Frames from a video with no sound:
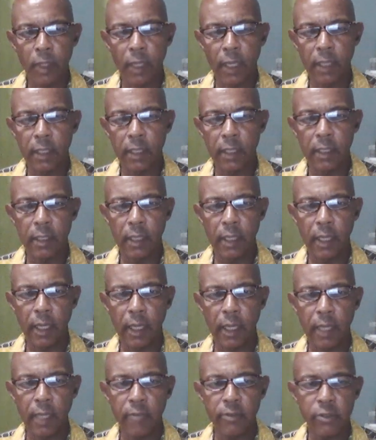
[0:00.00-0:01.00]
and
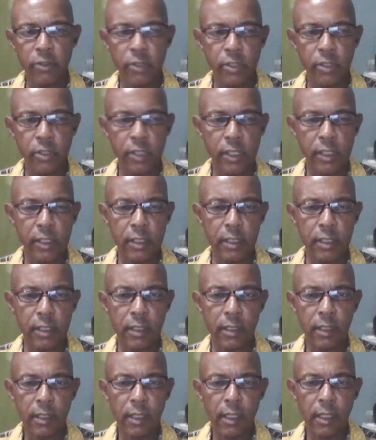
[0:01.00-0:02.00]
and I even
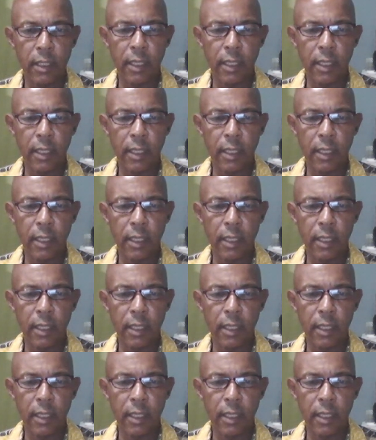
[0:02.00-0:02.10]
suggested